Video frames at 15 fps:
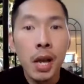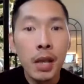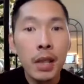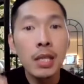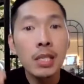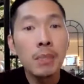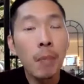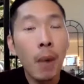
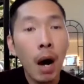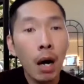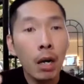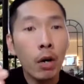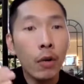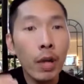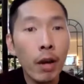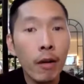this
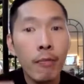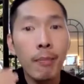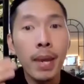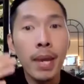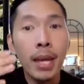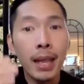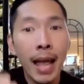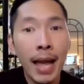mockery of
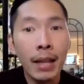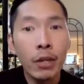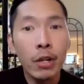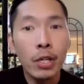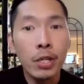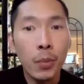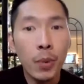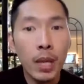
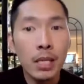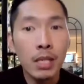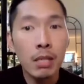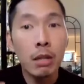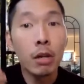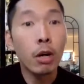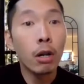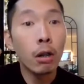mainlanders with the
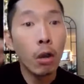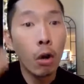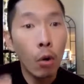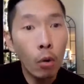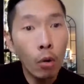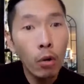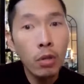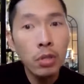slur
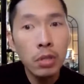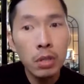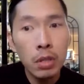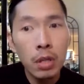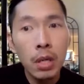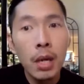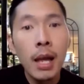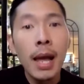locust
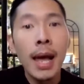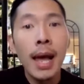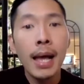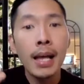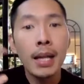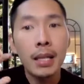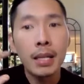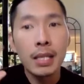
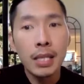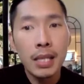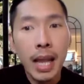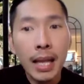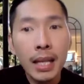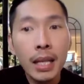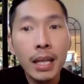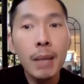had
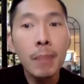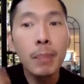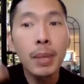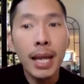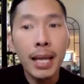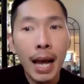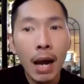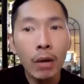steadily
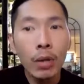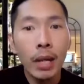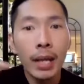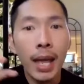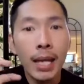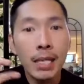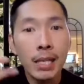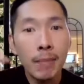played out
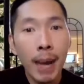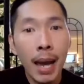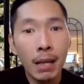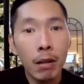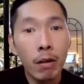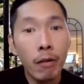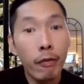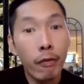against a
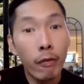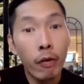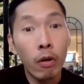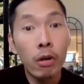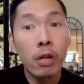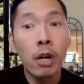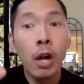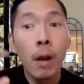battle
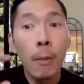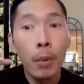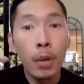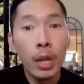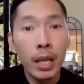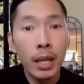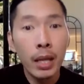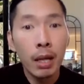for
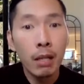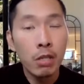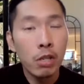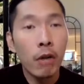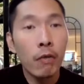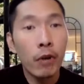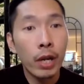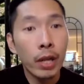political
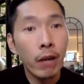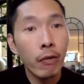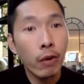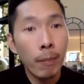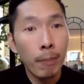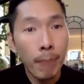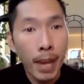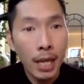sovereignty
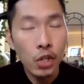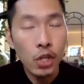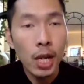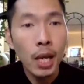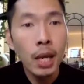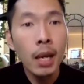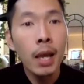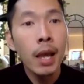from
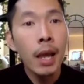Beijing.